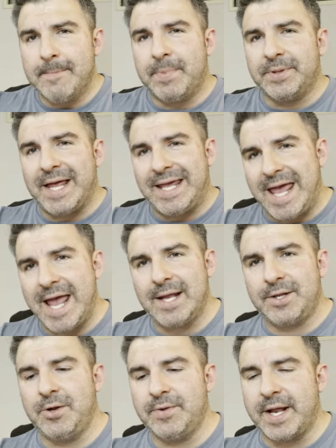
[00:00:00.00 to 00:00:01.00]
but they
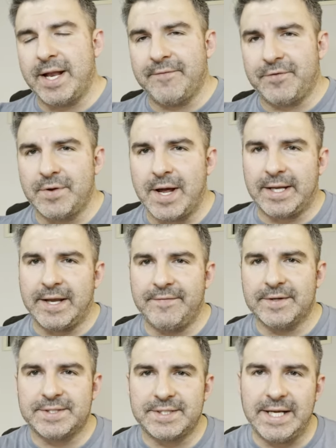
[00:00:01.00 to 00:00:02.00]
can't do that if they're not
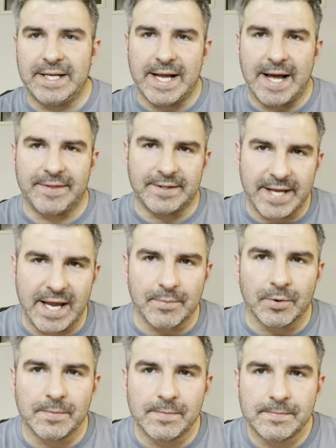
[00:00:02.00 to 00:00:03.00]
given a seat at the
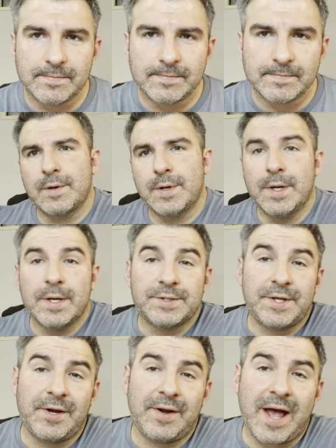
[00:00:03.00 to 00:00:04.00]
table.
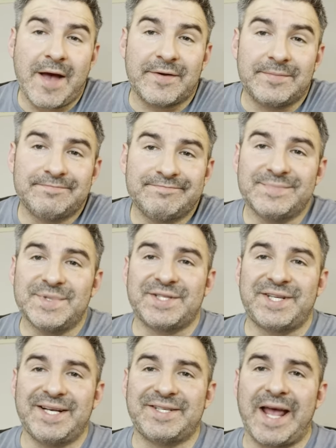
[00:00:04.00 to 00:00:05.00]
So there you have it
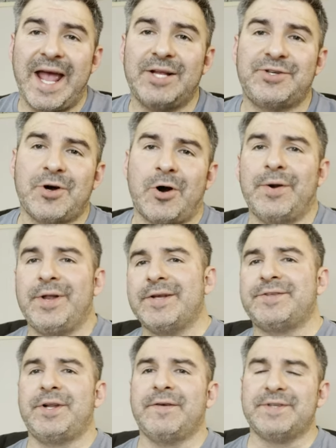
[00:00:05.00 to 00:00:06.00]
six HR
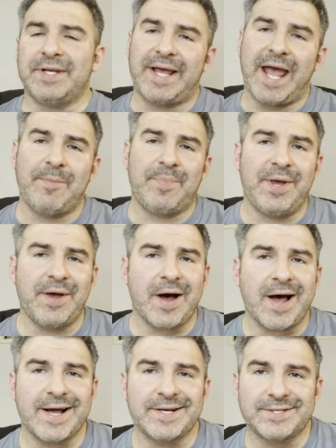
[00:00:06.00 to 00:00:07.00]
initiatives and
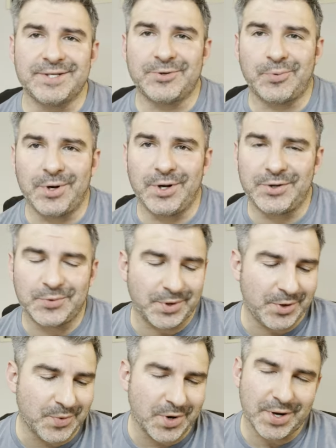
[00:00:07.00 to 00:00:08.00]
KPIs in
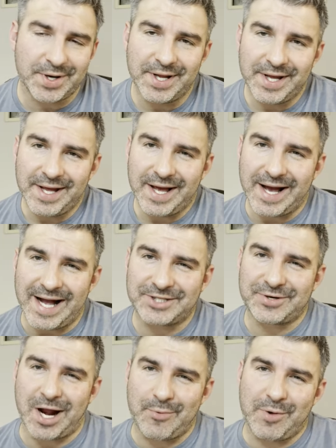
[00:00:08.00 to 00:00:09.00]
2021. Uh, I
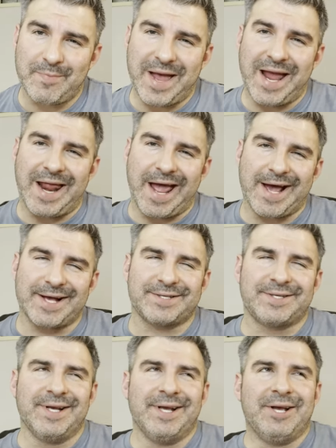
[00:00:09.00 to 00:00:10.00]
try to remain
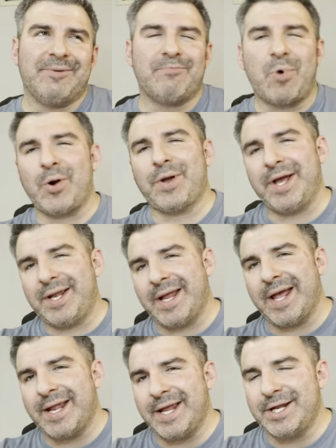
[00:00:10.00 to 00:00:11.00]
as market
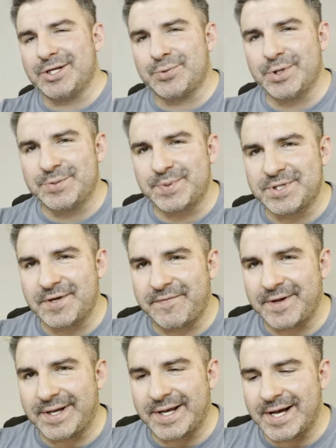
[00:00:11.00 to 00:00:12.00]
and industry
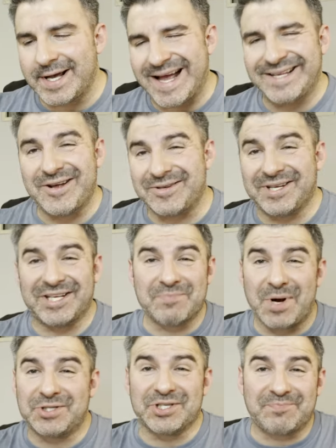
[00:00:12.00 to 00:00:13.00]
specific uh, agnostic as
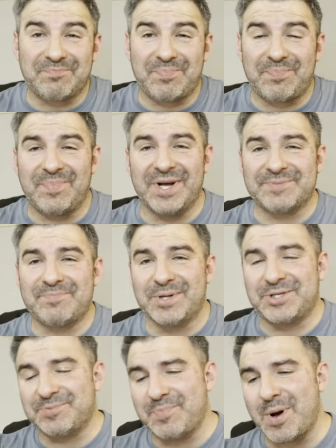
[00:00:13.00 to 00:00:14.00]
much as as
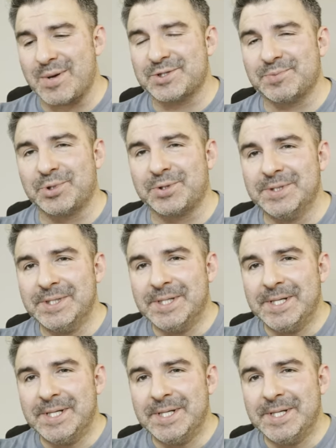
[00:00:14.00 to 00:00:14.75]
much as possible.